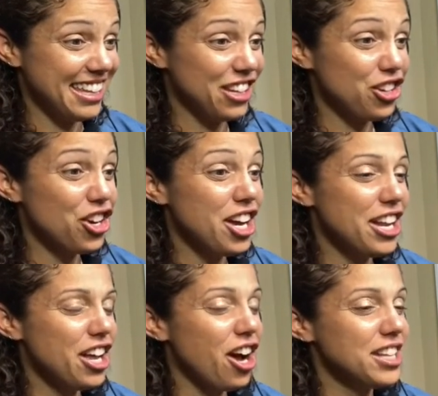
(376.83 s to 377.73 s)
fillets.
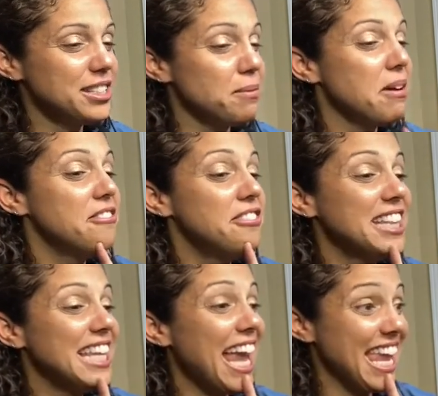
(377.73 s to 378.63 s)
Good. Awesome.
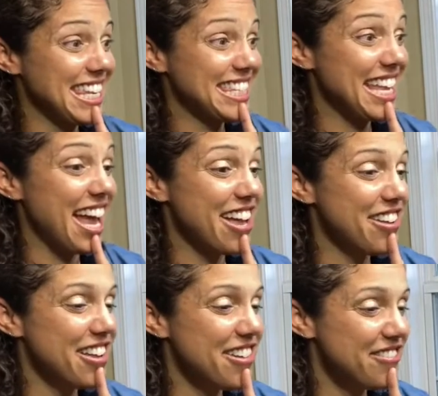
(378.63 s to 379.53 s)
Fillets.
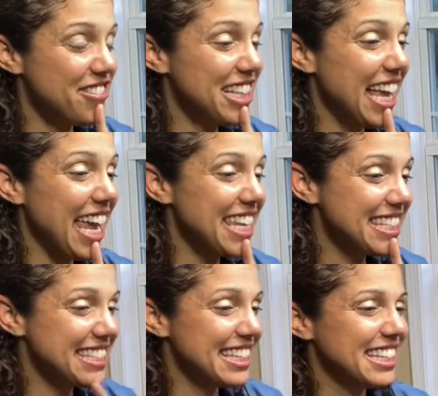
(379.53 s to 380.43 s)

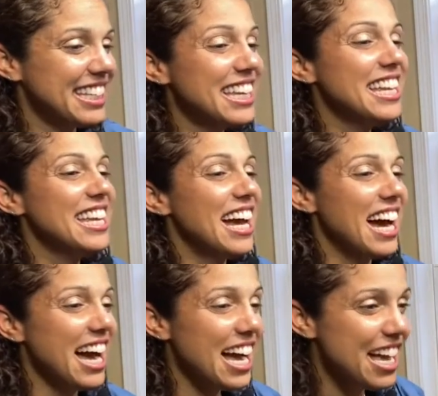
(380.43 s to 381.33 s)
Fillets. Fillets.
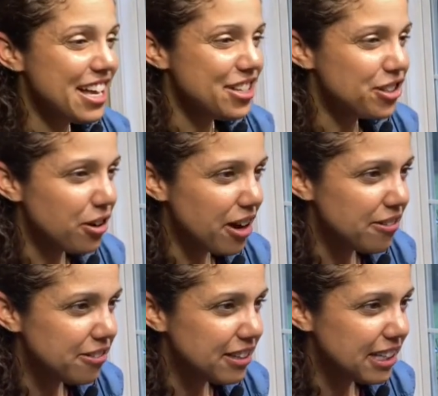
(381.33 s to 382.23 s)
Uh-huh. So a
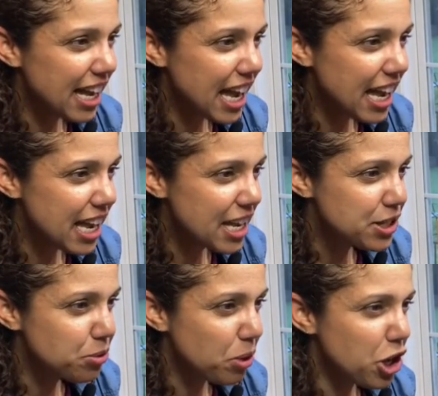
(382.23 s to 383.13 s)
fillet is
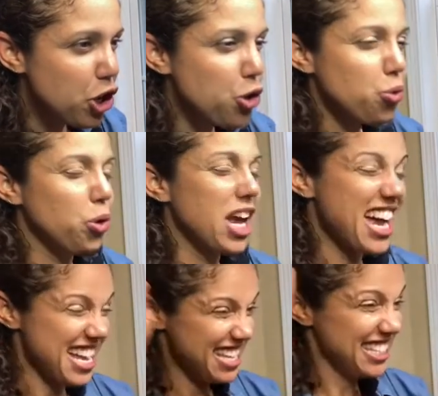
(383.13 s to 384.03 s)
when you
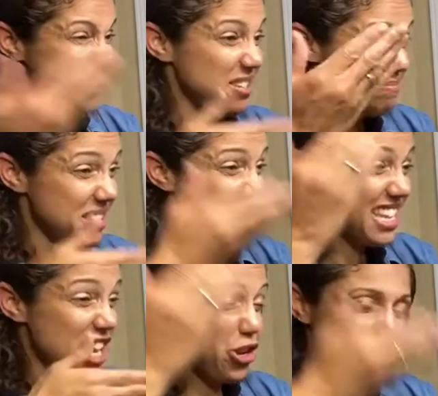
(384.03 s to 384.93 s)
cut something
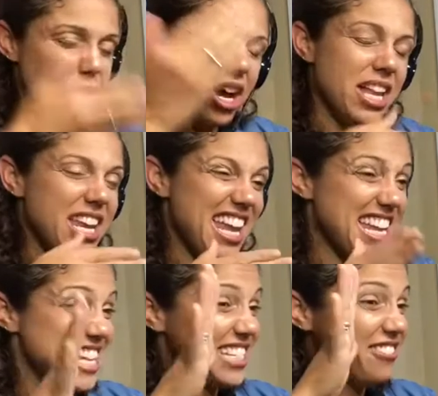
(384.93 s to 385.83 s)
and you cut it and
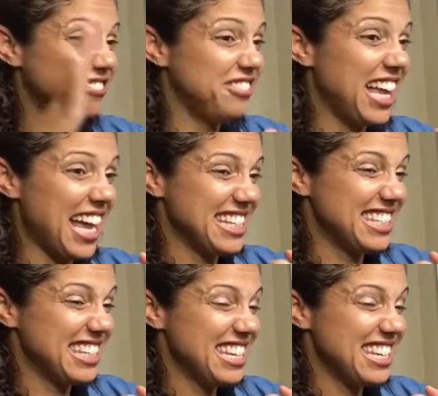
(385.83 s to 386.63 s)
it's flat